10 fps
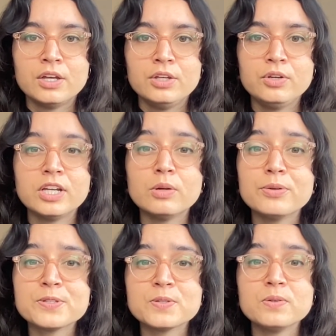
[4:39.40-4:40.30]
You can
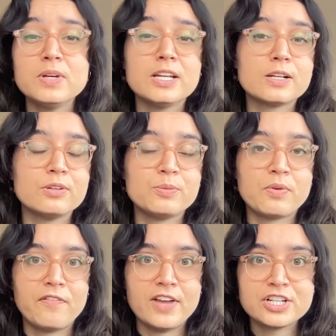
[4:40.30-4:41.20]
also include
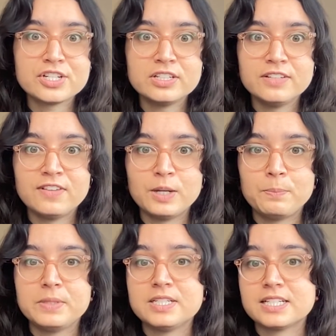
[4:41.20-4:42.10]
professional
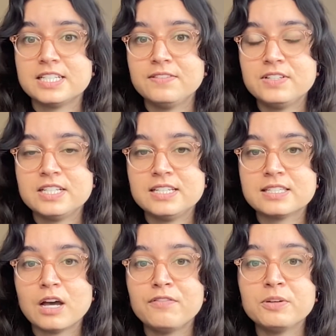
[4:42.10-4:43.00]
development
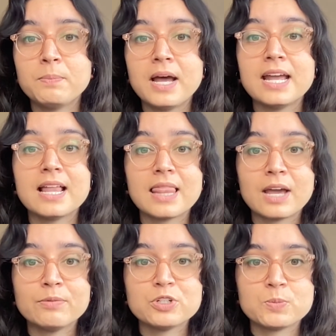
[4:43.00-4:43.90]
activities offered by
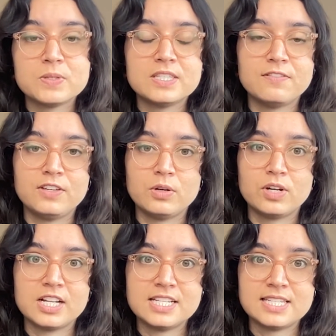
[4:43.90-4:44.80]
language-specific
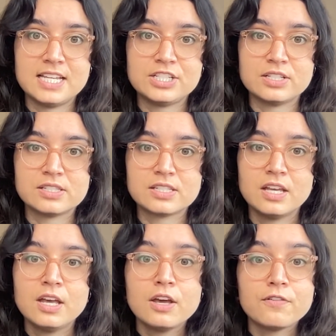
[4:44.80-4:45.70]
organizations.
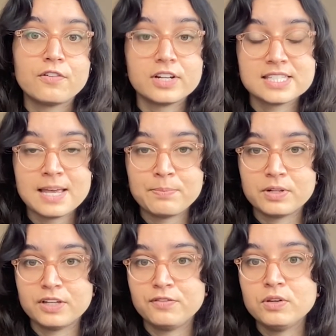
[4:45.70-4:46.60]
For example,
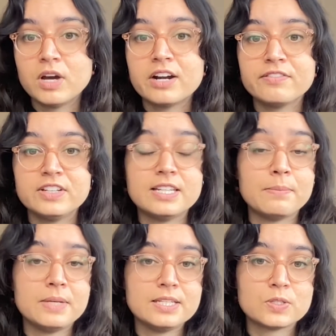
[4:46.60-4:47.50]
if you are a
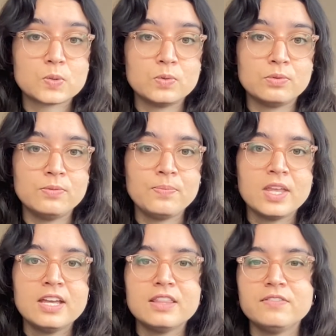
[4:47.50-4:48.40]
Vietnamese school,
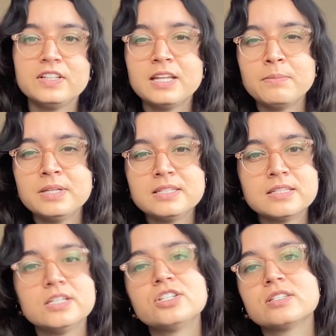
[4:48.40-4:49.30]
the Vietnamese
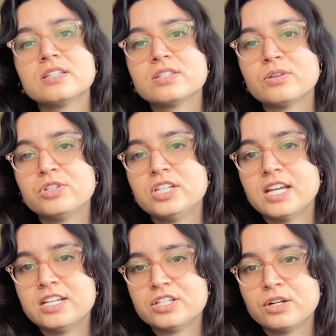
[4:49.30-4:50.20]
Teachers
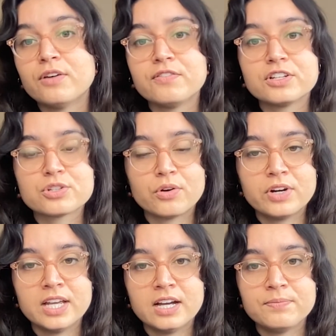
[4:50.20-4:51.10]
Association of
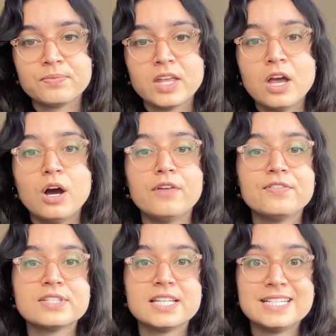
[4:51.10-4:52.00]
Victoria
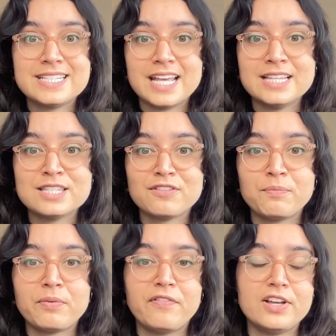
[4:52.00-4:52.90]
offers
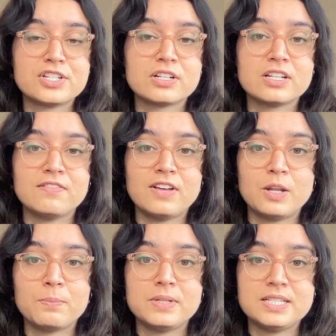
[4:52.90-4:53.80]
intensive professional
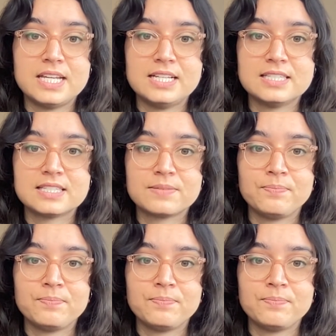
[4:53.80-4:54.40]
development days.